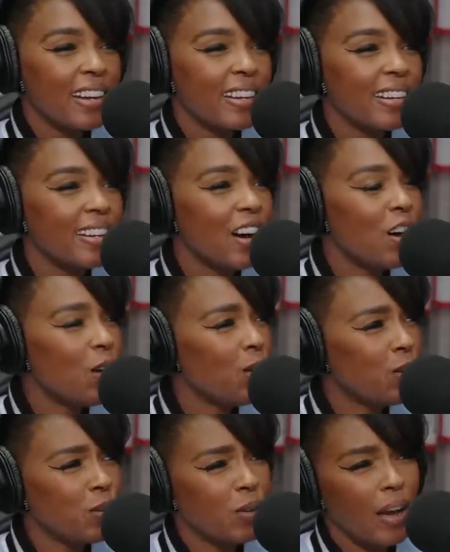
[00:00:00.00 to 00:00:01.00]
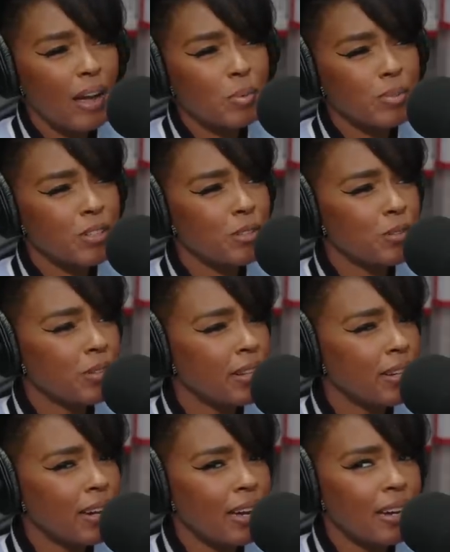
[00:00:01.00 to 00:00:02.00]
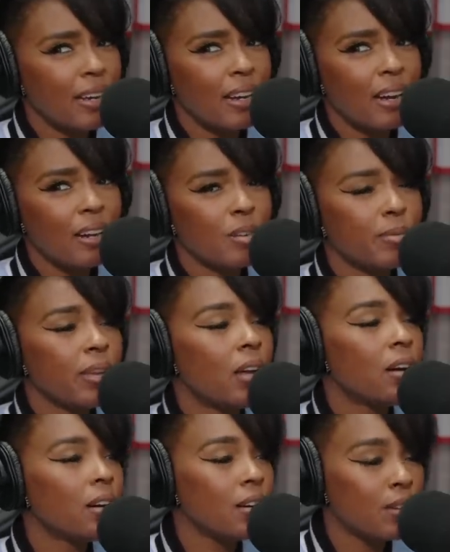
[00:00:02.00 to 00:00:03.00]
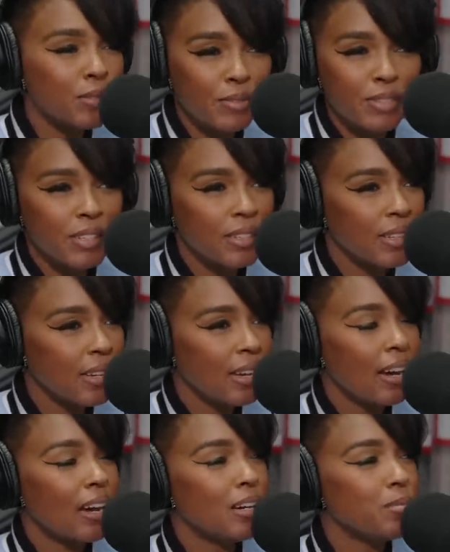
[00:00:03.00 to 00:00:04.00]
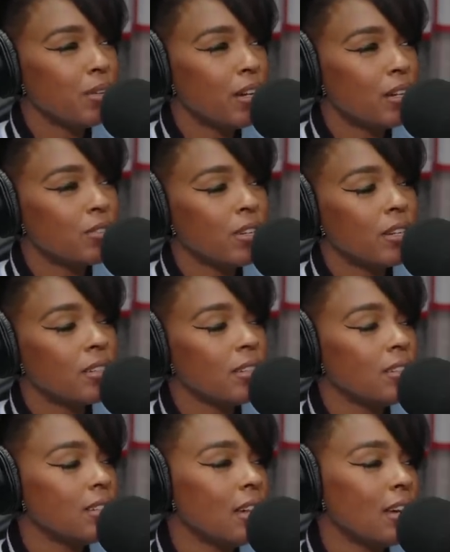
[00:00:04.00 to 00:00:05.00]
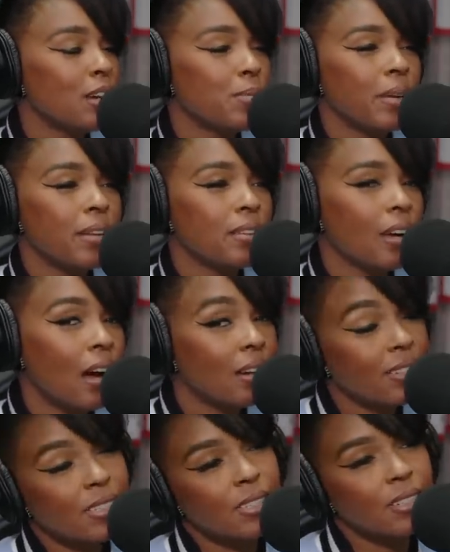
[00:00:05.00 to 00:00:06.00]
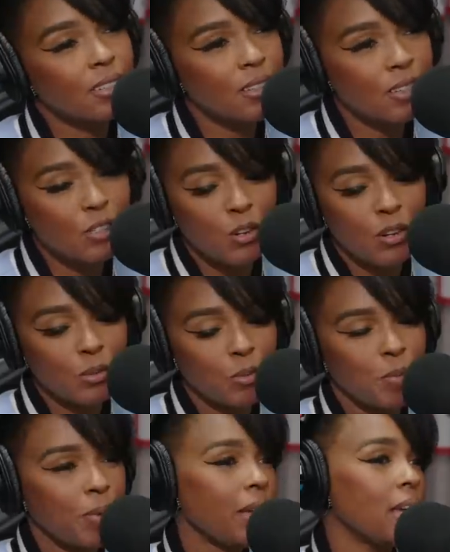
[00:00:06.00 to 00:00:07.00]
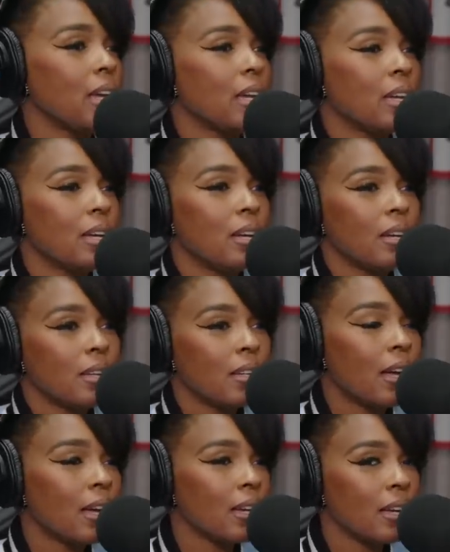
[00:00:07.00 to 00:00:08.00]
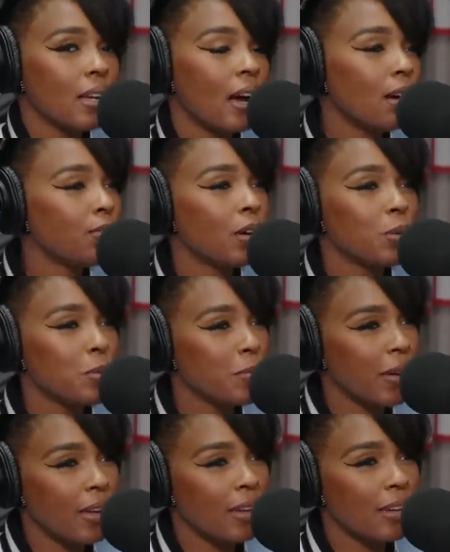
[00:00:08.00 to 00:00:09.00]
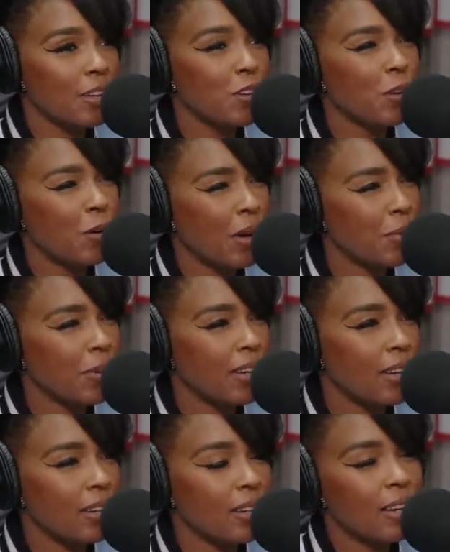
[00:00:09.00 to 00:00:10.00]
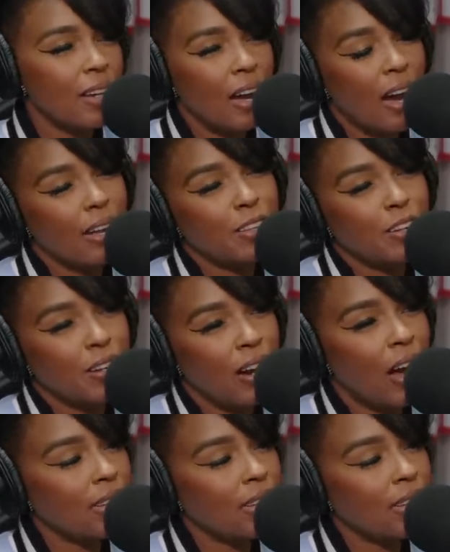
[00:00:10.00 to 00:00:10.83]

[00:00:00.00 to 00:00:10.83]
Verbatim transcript: No, okay. absolutely not. I am loved. Yeah. I'm loved and and I mean, honestly, it starts with me. Yeah, I heard like, that. I fuck with me. Yeah, you know yeah. I mean? The validation starts I learned, here.